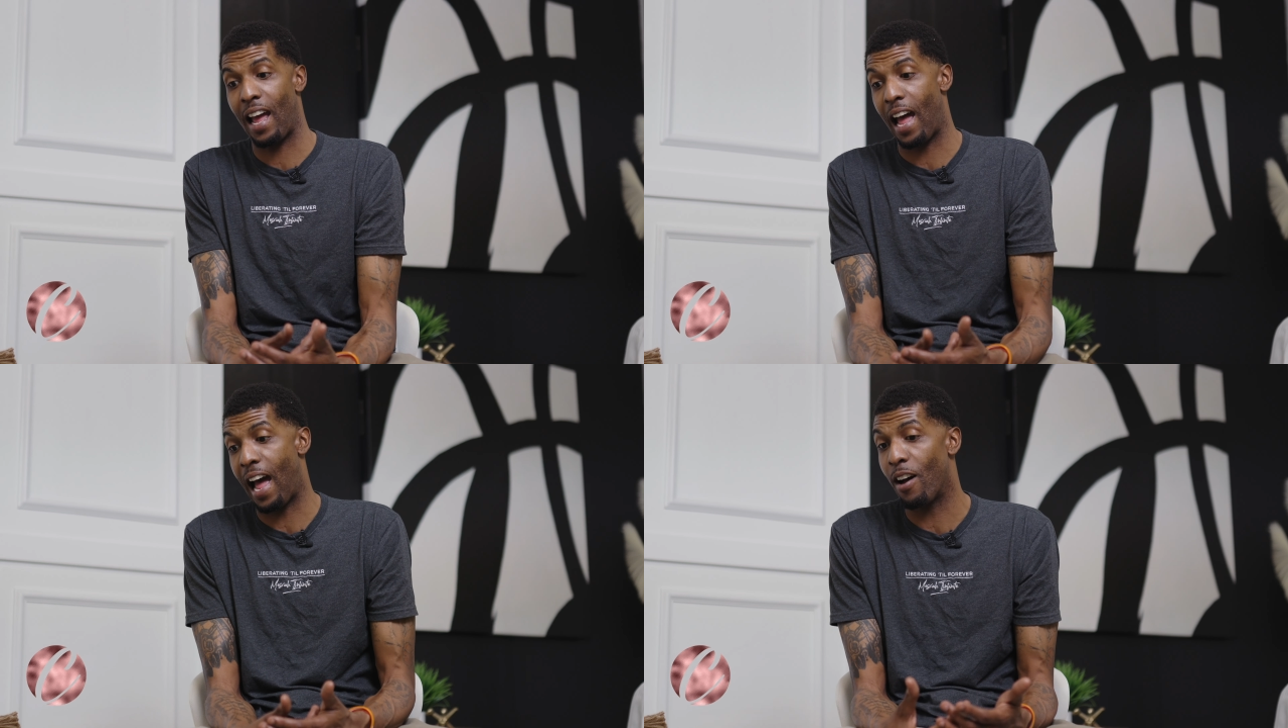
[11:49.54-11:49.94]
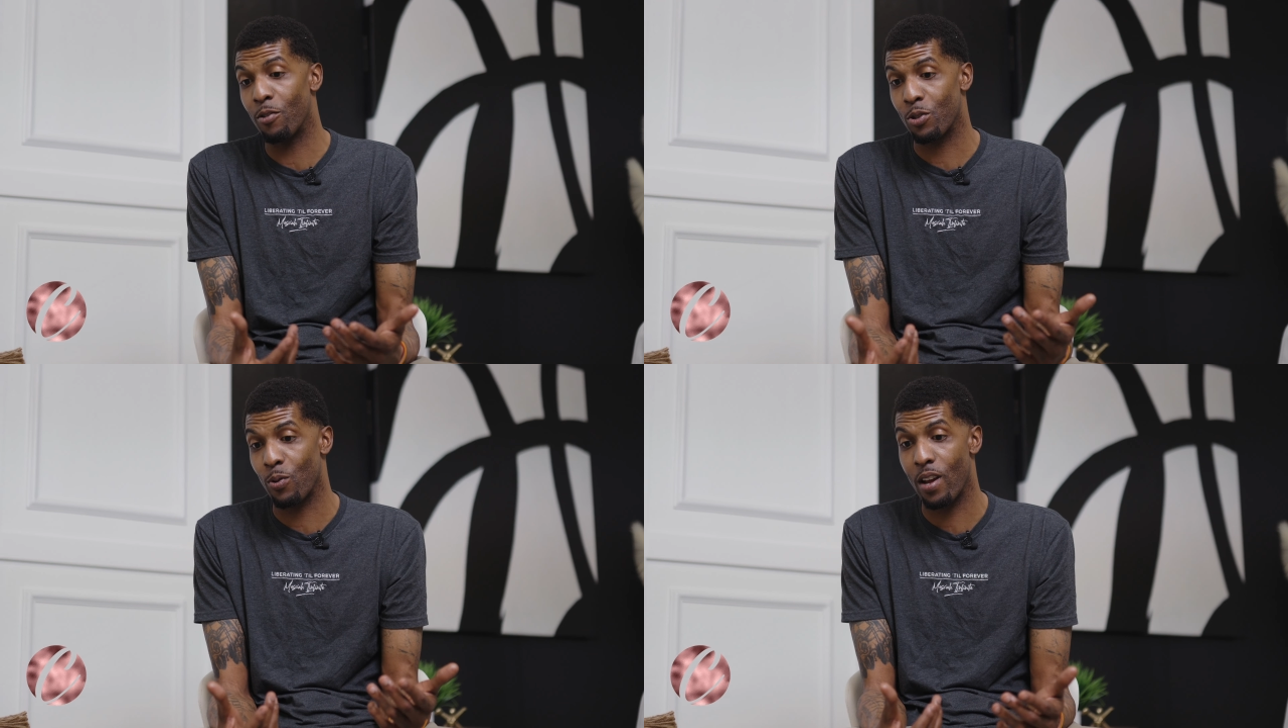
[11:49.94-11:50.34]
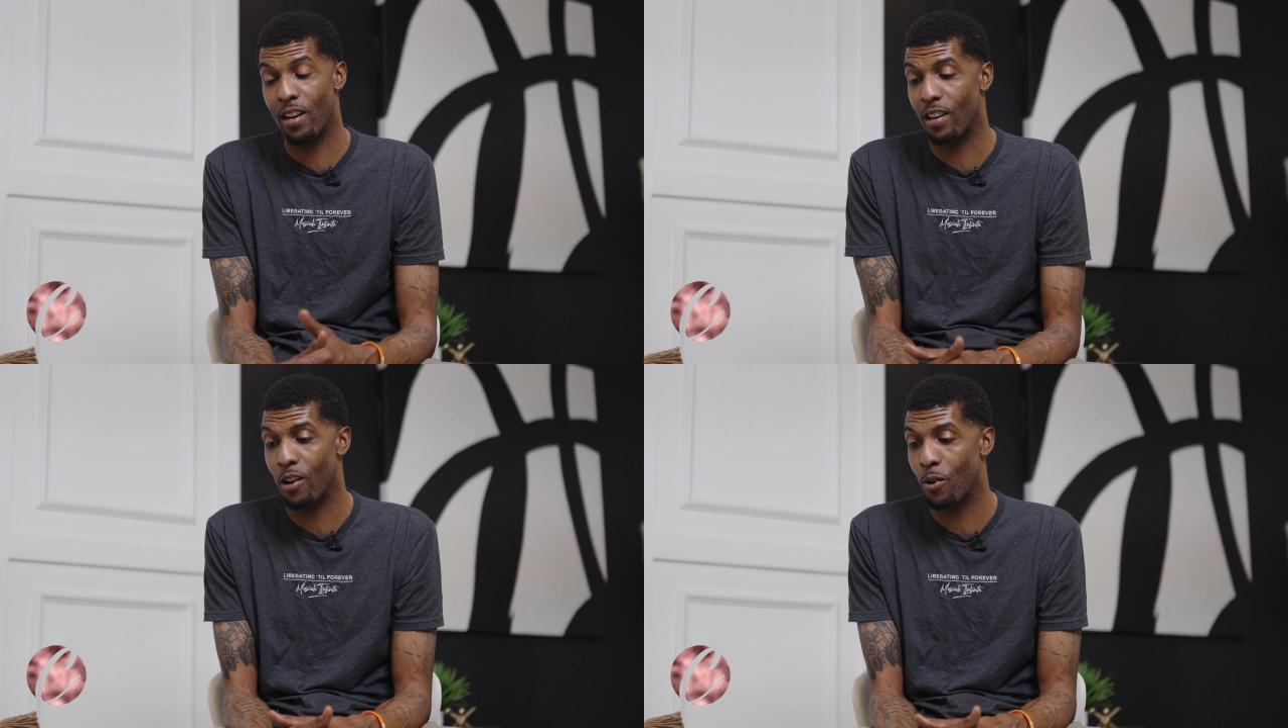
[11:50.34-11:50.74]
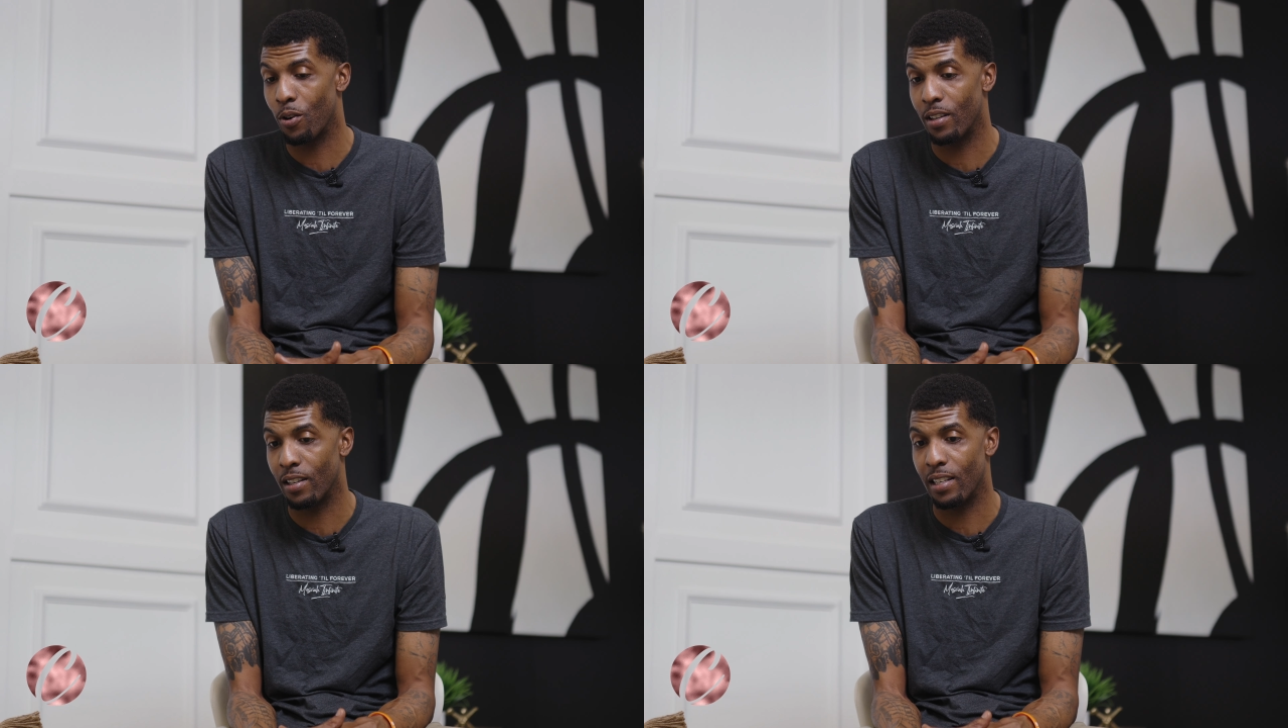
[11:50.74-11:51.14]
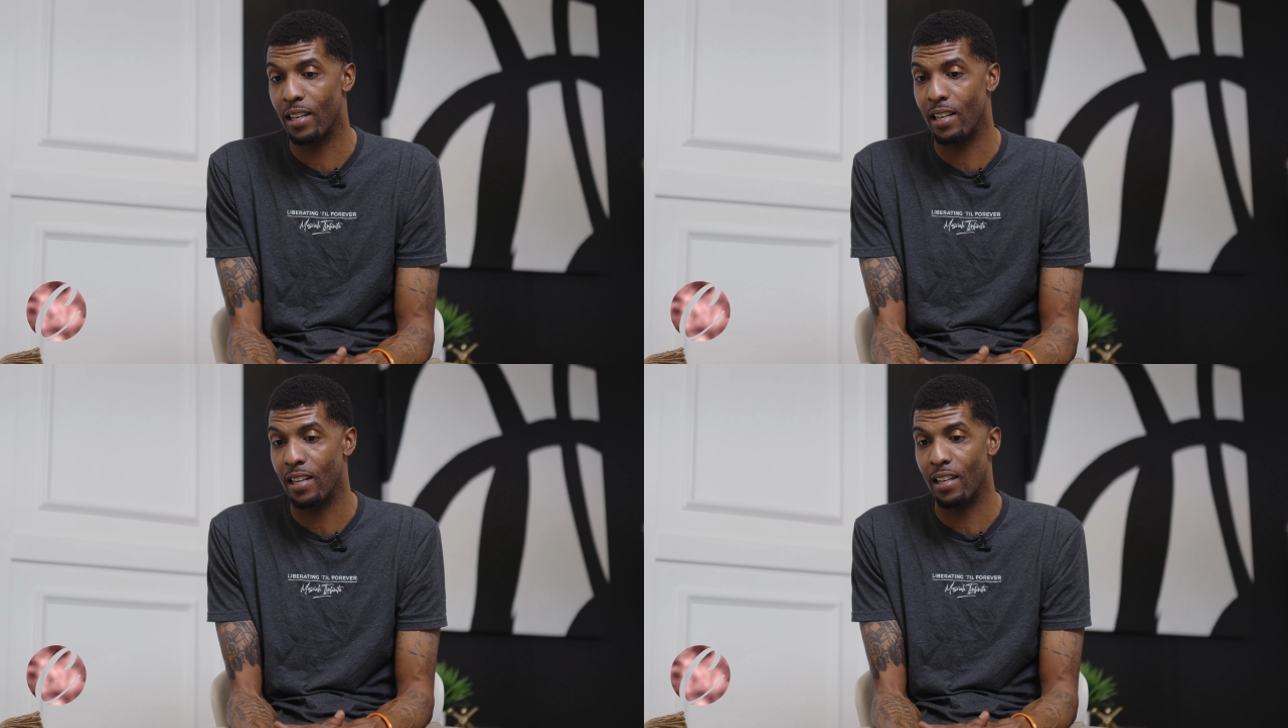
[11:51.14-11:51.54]
I was ready to go to the
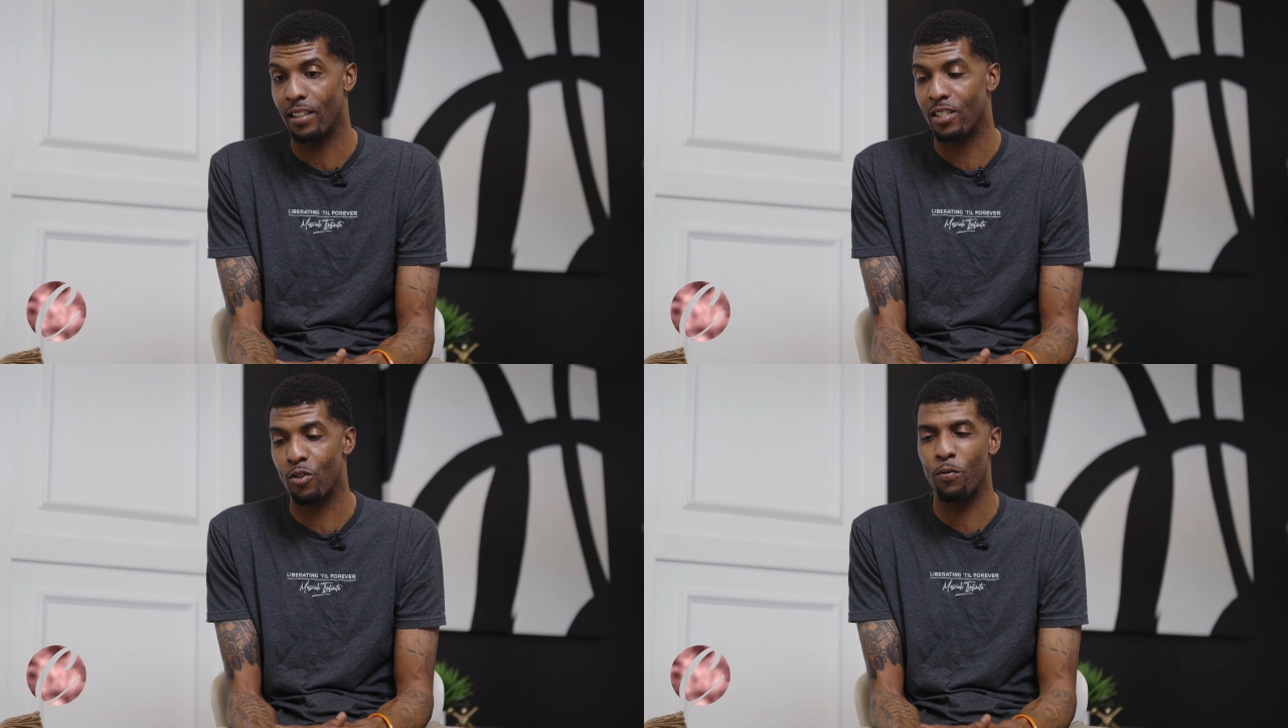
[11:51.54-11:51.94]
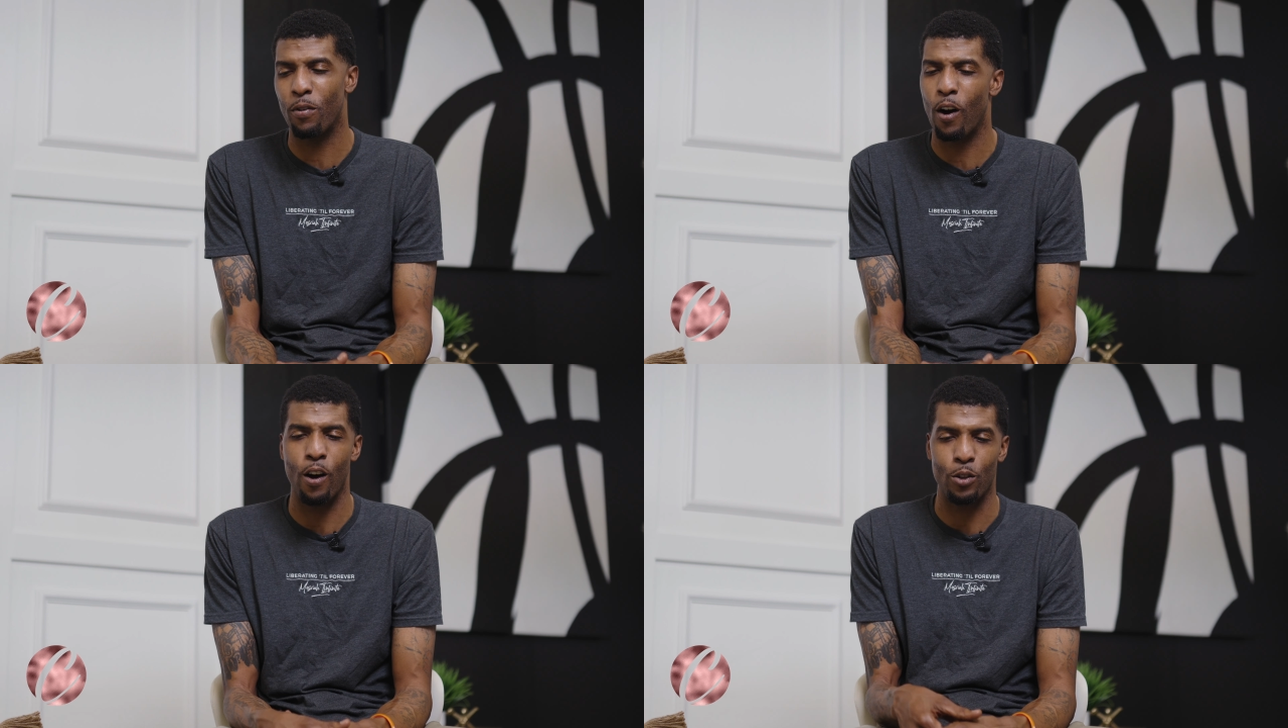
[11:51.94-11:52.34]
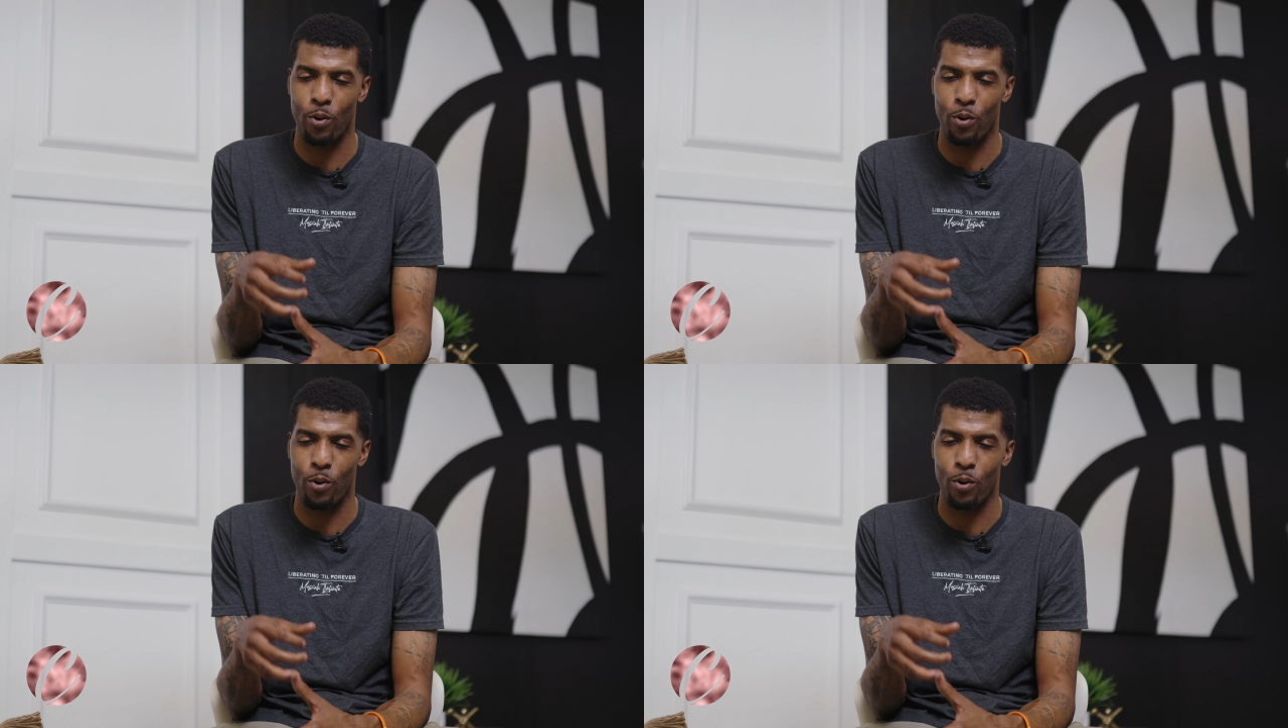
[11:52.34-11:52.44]
D League or Sioux Falls,